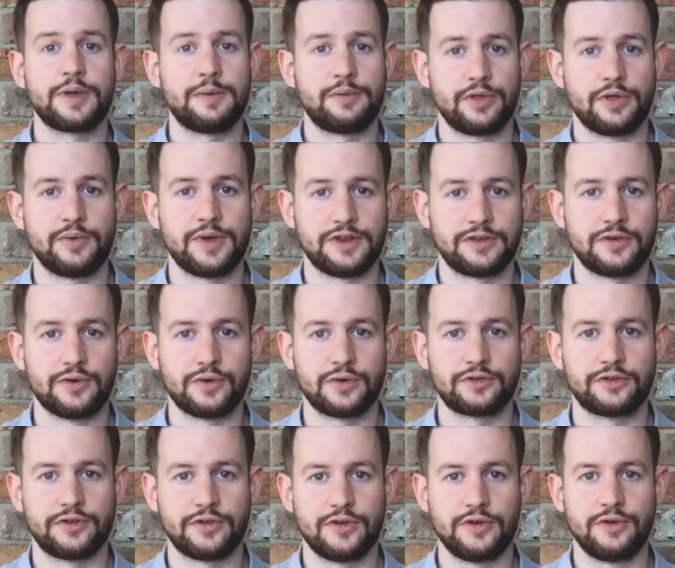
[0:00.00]
people that we
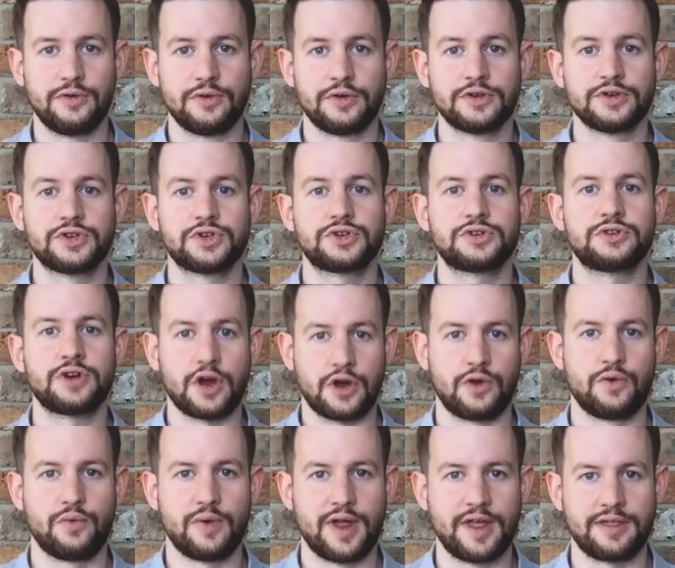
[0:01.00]
talk to
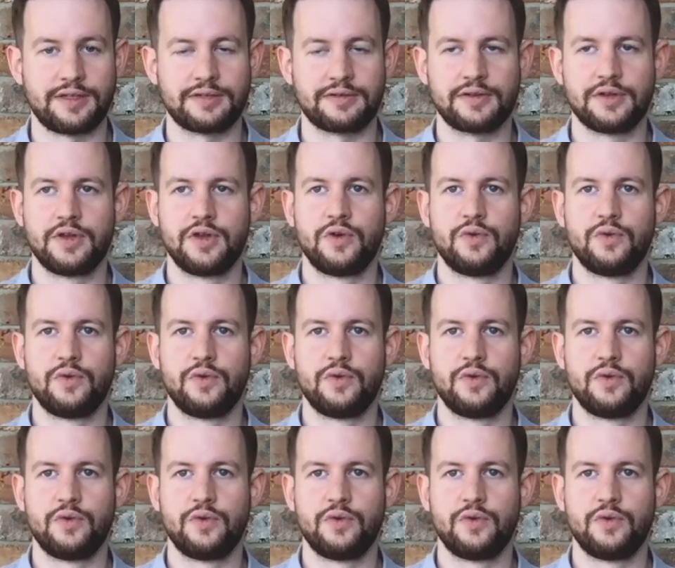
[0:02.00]
struggle with,